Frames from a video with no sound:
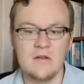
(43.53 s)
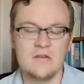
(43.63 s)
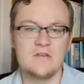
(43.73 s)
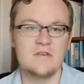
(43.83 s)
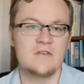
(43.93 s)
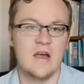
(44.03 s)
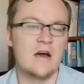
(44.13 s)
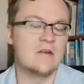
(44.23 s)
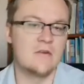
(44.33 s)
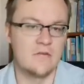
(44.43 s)
This is
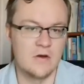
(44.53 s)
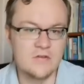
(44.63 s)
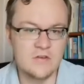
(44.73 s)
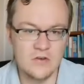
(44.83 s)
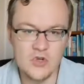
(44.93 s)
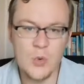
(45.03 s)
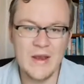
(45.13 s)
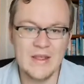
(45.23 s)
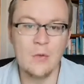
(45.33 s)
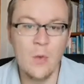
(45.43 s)
our devotion
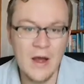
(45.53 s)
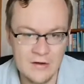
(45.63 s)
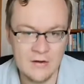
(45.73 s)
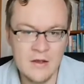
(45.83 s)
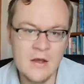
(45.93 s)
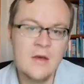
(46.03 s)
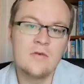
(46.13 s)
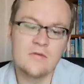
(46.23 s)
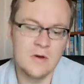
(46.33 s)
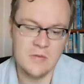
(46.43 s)
21
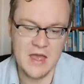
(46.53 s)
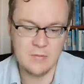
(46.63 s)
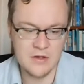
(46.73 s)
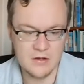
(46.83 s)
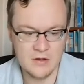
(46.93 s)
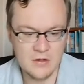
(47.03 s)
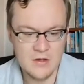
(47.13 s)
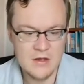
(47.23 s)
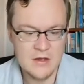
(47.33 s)
from Habakkuk.